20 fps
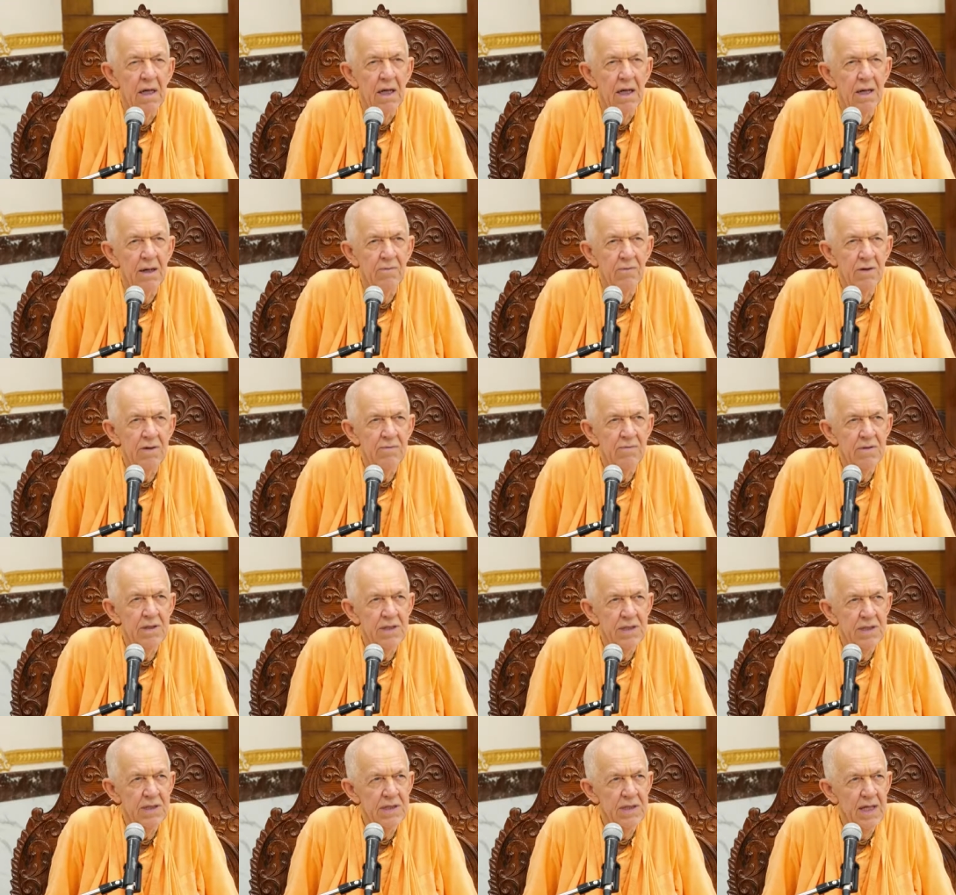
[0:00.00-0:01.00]
Uh, what
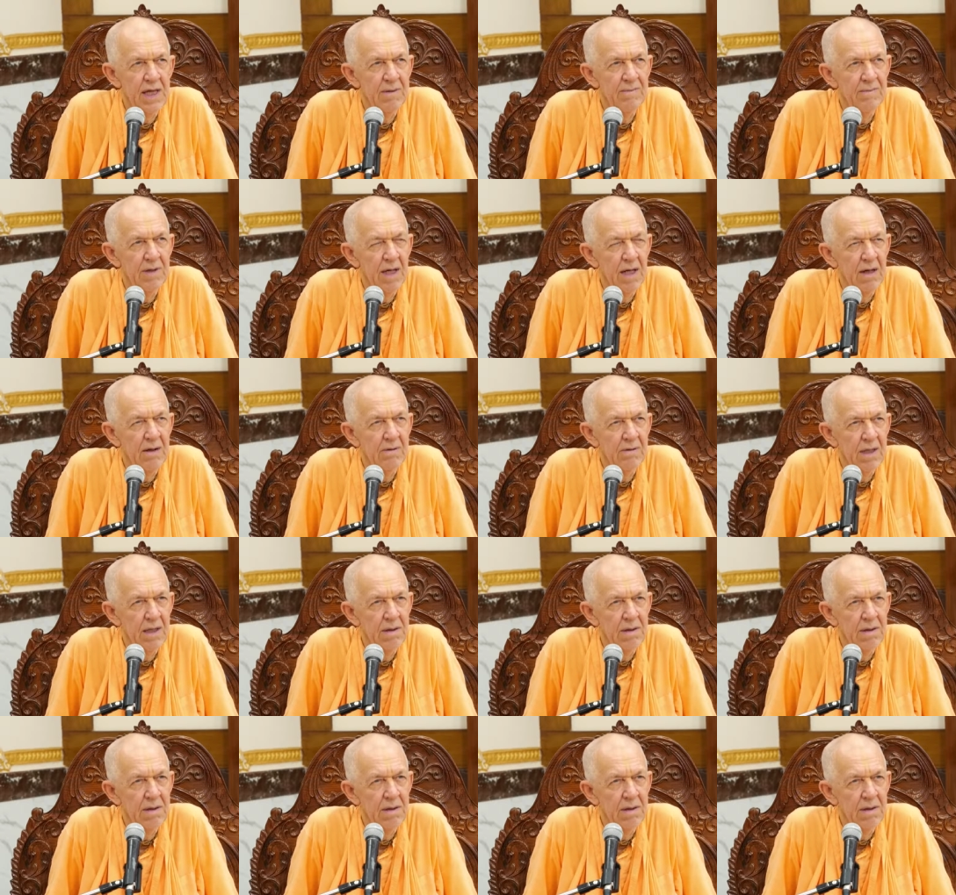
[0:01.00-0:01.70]
was his name now?